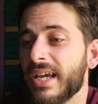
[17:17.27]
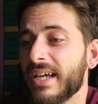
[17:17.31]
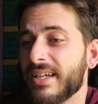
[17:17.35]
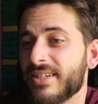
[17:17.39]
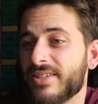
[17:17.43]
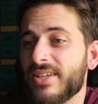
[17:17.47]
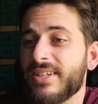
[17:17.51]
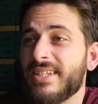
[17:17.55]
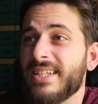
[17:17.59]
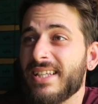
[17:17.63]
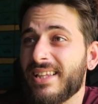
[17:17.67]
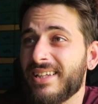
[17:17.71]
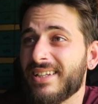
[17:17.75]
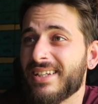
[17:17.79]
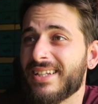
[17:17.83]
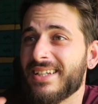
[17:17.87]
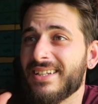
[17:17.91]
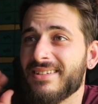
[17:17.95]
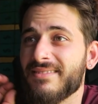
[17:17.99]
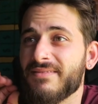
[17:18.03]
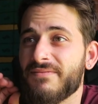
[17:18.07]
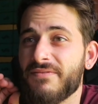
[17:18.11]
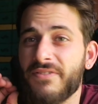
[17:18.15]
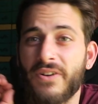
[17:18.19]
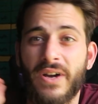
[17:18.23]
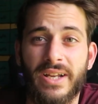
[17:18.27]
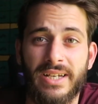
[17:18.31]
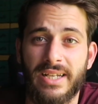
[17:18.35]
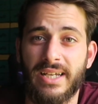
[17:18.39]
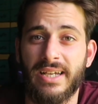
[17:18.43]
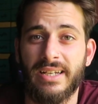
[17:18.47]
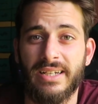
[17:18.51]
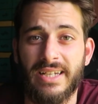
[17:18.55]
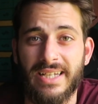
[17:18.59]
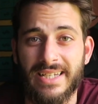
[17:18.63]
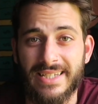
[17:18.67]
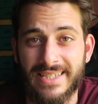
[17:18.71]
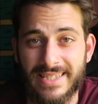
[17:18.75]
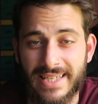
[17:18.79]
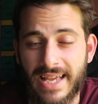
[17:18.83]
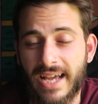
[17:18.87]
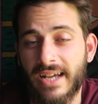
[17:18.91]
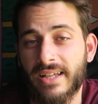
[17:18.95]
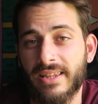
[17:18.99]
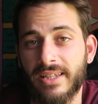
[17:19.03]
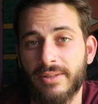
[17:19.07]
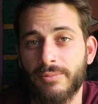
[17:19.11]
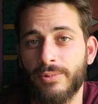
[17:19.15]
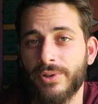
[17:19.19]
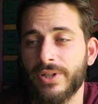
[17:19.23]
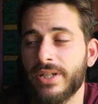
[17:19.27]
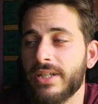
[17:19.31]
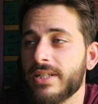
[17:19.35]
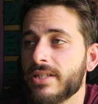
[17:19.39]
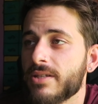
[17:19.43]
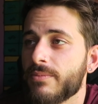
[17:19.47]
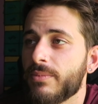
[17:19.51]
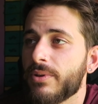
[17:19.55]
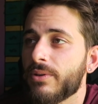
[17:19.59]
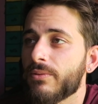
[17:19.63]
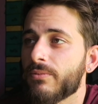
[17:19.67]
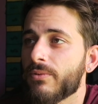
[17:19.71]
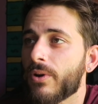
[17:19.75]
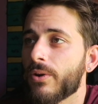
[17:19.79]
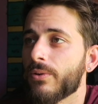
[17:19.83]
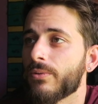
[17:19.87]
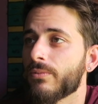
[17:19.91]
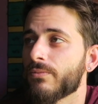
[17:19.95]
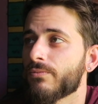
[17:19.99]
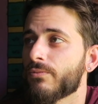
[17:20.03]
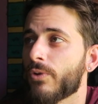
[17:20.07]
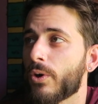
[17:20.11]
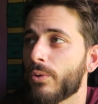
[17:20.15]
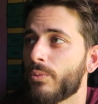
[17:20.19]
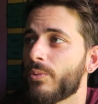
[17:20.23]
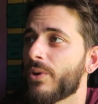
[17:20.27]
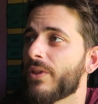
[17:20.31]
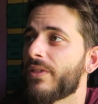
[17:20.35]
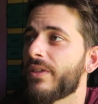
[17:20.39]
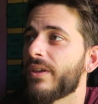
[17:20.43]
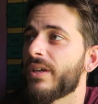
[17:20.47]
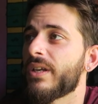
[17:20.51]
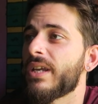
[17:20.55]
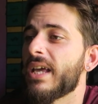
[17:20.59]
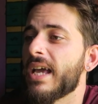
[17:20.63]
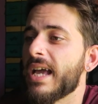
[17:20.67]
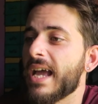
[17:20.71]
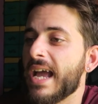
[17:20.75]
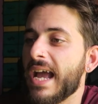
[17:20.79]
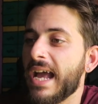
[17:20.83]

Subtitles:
so Dylan can find out exactly what needs to be wrong with it,